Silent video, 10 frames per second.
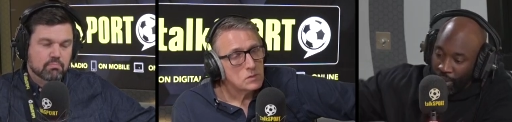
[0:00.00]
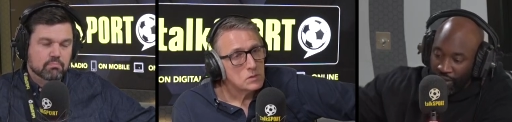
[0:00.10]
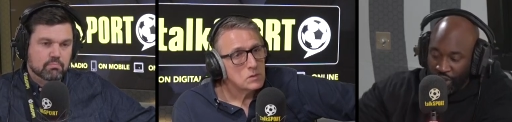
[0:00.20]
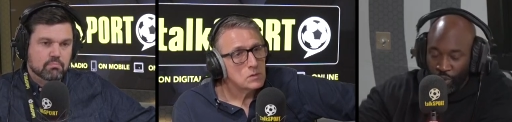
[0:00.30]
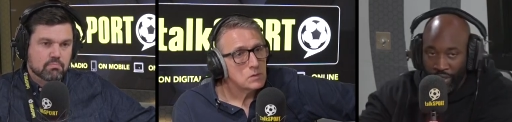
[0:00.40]
Speaker 1: But
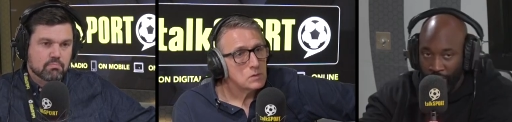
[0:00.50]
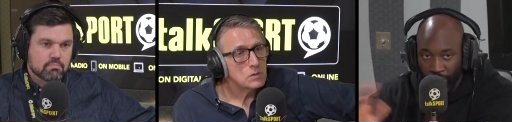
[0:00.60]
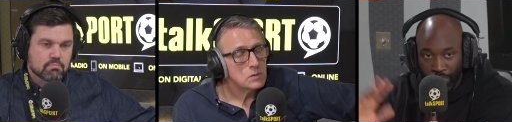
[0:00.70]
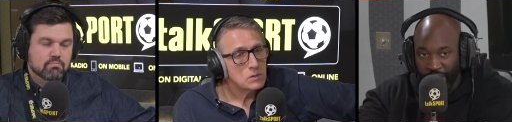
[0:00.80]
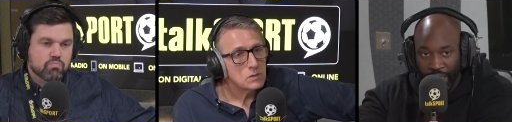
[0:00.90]
that's why they are
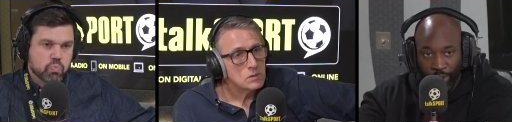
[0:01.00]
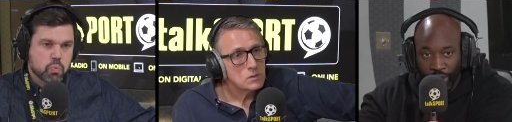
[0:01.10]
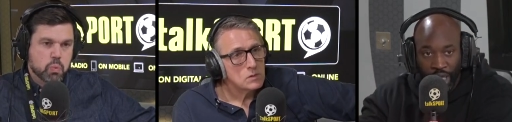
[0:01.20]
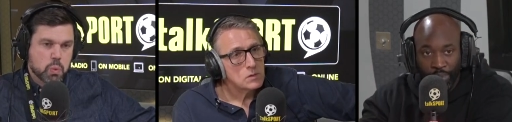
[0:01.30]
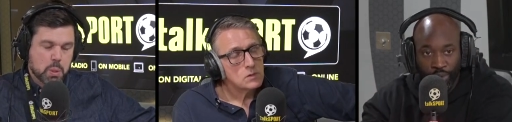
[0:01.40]
unbeatable
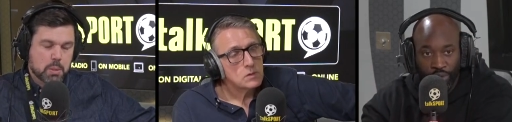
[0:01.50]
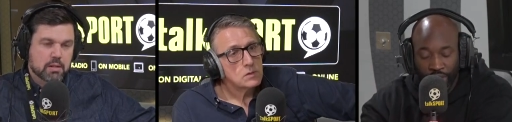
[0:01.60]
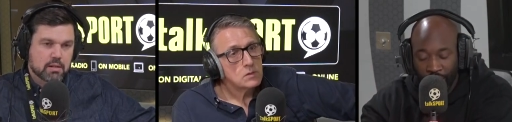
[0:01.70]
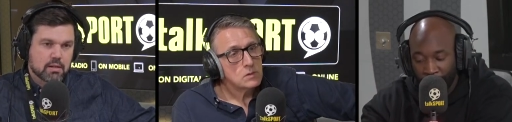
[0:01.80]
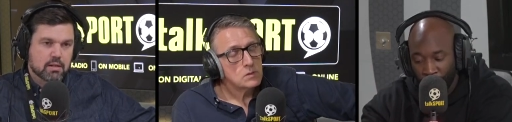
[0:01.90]
at doubles.
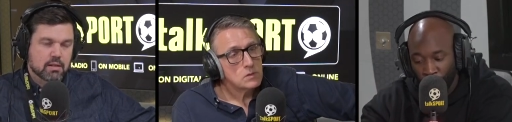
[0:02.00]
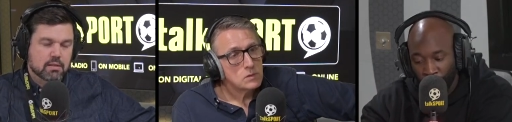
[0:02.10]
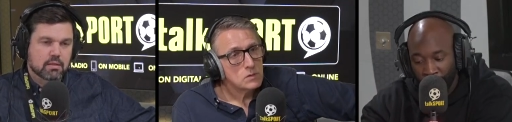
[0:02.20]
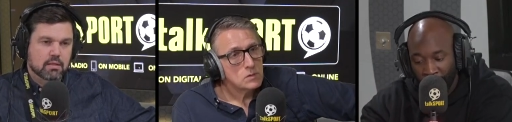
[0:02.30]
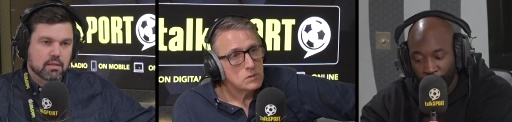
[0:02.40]
I mean, all
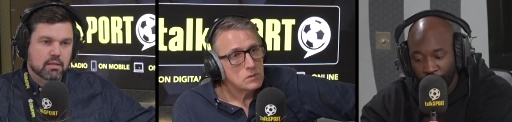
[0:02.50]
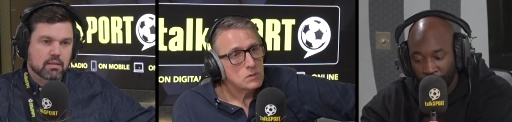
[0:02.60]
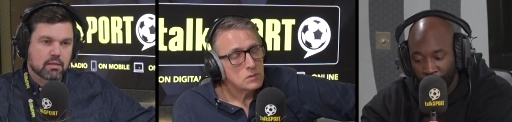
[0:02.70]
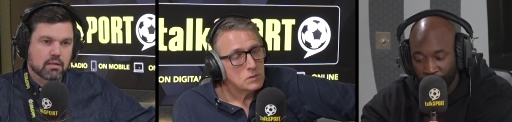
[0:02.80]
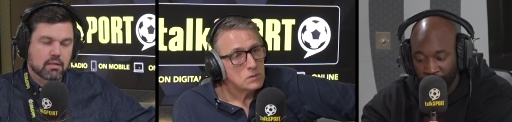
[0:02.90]
the doubles
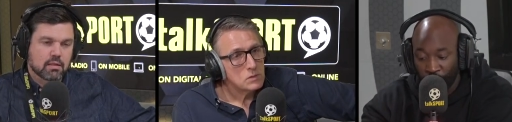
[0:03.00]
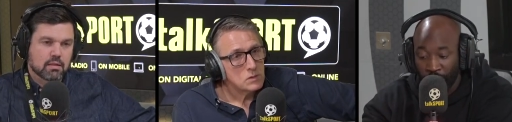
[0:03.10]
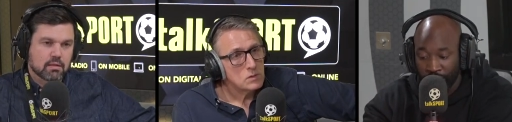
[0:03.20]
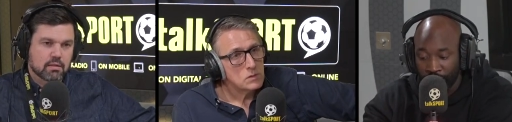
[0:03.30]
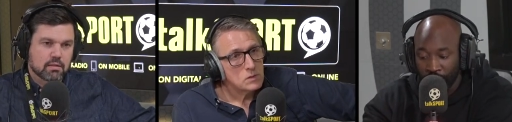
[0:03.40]
titles she
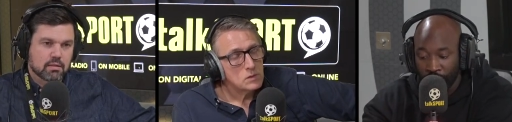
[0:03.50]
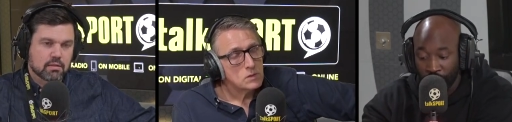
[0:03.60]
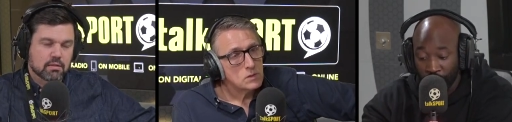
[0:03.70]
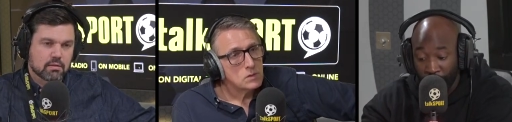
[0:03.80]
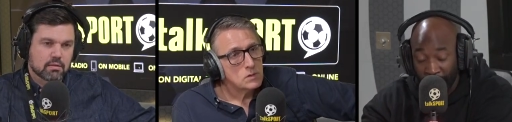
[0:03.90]
won,
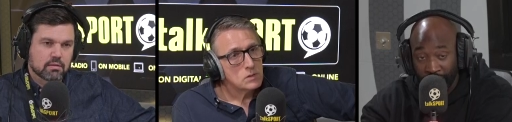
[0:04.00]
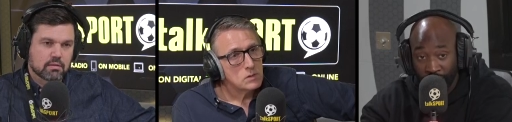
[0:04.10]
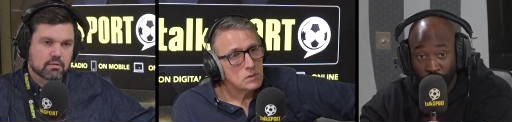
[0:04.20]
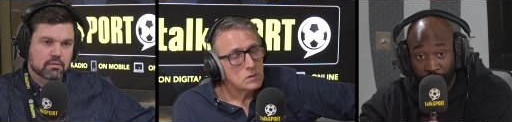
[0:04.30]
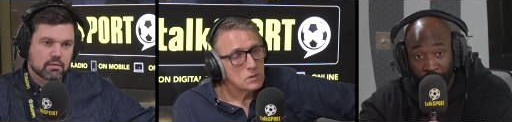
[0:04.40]
so the
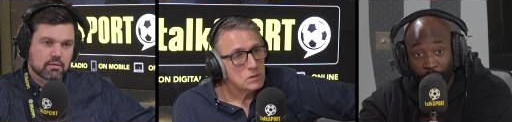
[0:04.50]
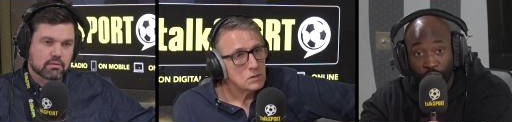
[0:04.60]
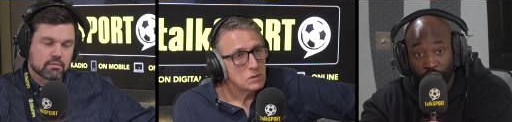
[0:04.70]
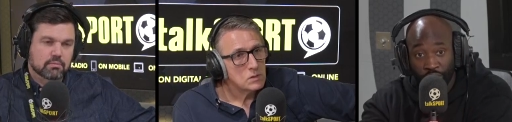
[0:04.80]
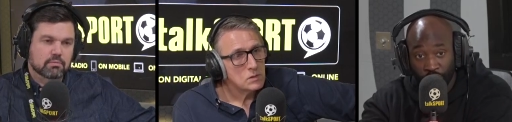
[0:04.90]
mixed, sorry, the
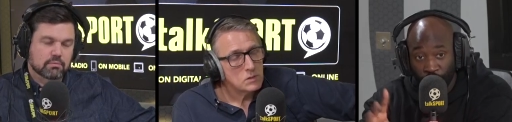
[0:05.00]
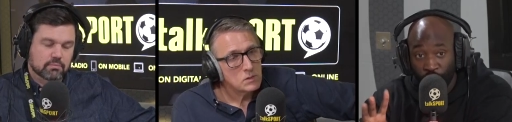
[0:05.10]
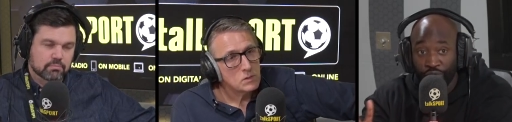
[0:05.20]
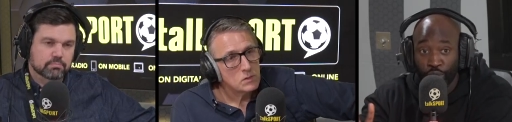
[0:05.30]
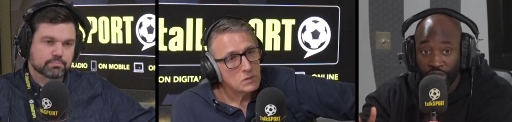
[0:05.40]
doubles titles she won, all
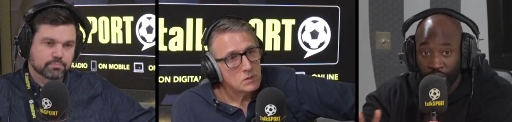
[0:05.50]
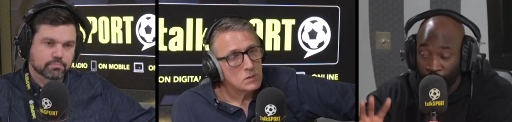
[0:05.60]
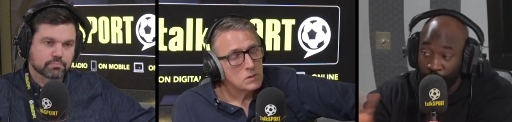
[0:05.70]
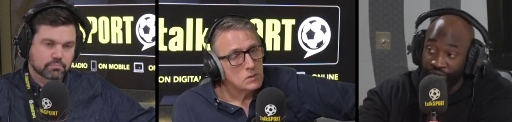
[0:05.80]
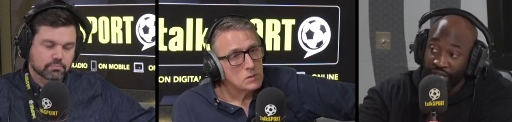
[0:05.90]
14 were
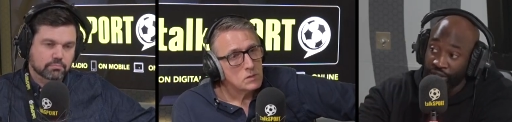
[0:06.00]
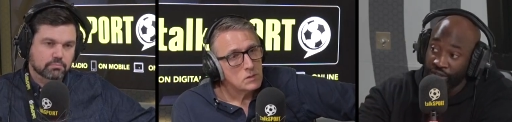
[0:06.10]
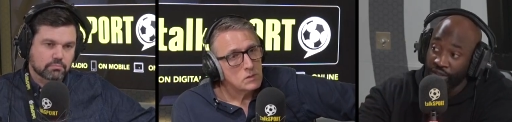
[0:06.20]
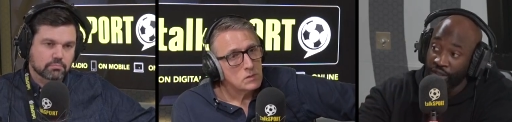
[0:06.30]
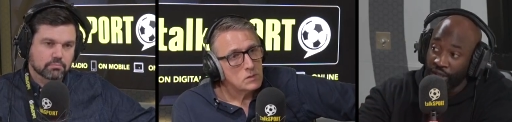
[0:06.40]
with
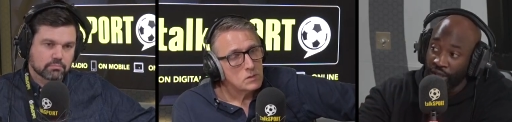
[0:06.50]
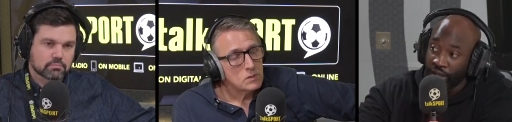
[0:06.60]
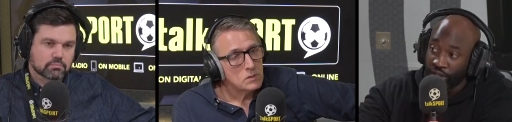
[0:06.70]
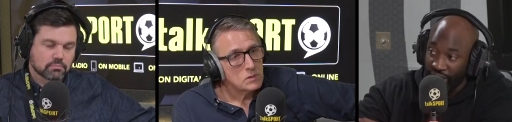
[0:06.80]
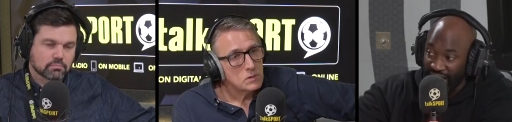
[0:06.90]
Venus.
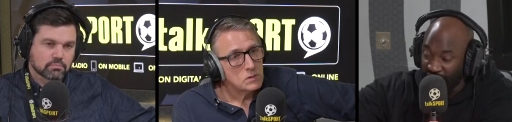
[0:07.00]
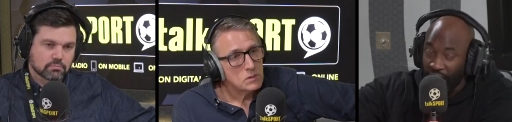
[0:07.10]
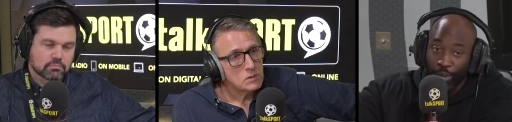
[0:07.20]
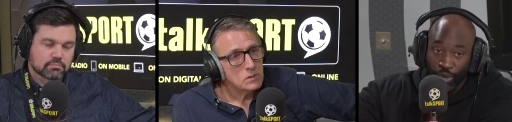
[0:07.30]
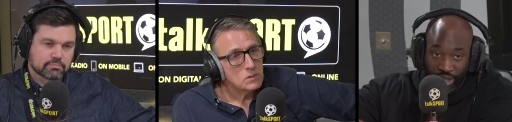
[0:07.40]
So at
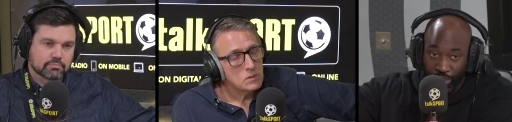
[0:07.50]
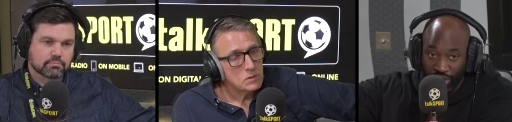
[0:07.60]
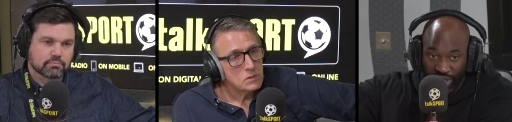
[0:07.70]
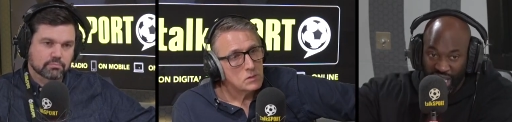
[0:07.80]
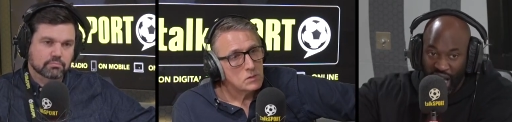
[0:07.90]
doubles, they were
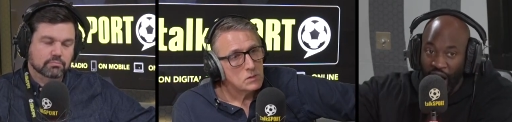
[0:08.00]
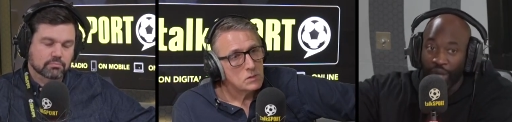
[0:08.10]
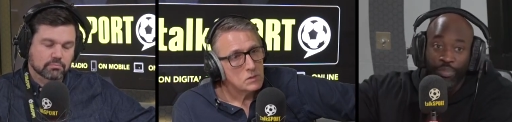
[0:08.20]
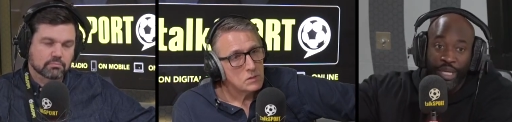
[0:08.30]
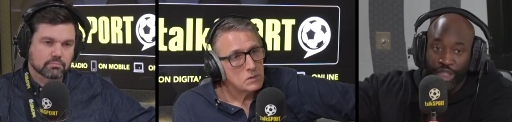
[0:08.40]
just
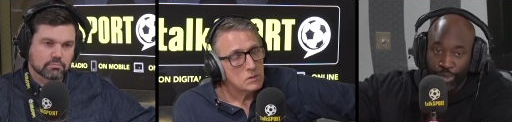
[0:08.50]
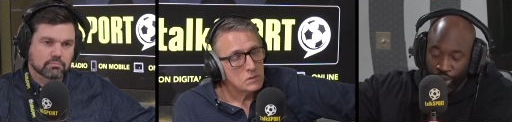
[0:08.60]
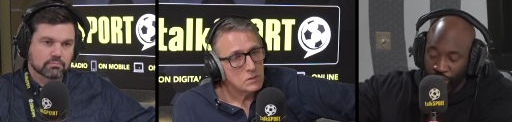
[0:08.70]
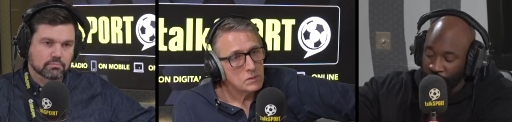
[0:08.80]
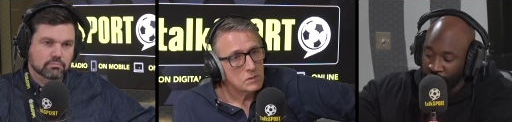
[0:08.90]
unbeatable.
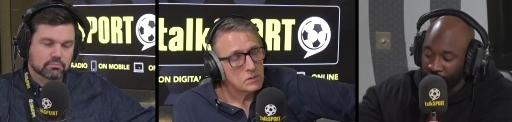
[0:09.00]
You couldn't